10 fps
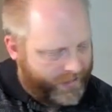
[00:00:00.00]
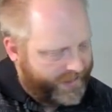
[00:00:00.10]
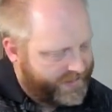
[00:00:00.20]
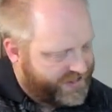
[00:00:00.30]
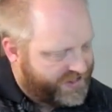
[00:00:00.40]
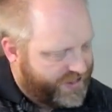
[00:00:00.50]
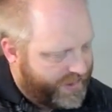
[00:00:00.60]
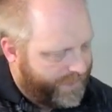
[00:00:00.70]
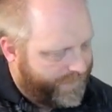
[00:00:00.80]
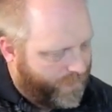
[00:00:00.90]
this is two
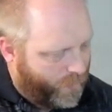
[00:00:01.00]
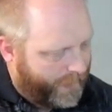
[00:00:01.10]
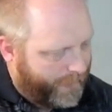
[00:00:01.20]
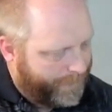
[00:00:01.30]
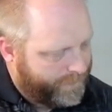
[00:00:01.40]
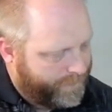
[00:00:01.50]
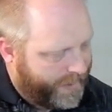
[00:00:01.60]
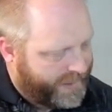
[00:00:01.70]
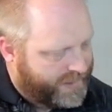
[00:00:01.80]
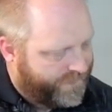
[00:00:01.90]
to the four
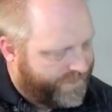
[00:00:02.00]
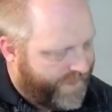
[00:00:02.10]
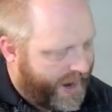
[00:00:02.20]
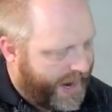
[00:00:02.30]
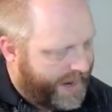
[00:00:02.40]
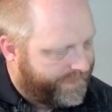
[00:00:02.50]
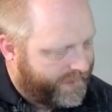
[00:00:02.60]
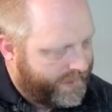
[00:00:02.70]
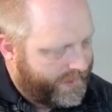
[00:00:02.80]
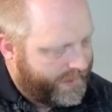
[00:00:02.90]
minus five
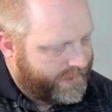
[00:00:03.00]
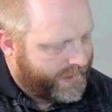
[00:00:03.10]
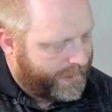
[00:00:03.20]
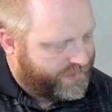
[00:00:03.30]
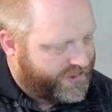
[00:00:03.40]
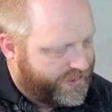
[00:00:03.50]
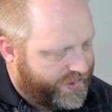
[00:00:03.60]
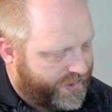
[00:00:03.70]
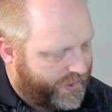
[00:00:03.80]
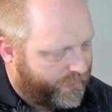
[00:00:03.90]
times two
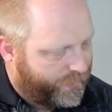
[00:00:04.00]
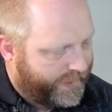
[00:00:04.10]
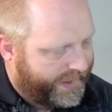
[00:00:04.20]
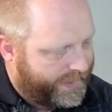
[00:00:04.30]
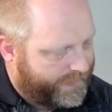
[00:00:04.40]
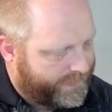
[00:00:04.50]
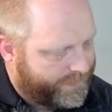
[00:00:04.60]
to the three